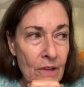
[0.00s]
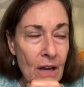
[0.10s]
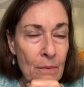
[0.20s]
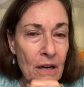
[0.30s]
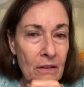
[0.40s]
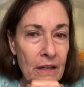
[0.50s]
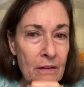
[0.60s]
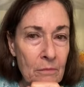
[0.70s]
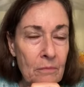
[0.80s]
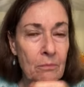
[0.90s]
How about like
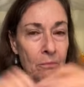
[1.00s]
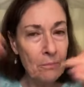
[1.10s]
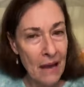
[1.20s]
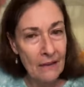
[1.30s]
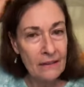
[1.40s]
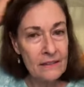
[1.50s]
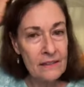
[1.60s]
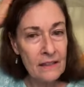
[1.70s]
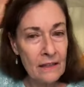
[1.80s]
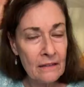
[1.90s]

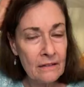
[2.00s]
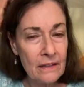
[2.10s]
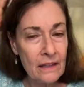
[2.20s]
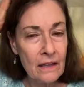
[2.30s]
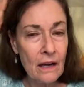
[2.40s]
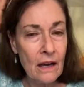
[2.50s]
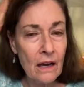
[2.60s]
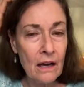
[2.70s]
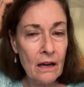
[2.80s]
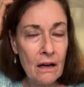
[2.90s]
balancing the...
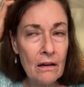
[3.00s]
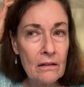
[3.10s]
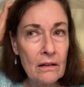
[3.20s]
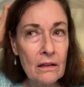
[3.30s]
Uh,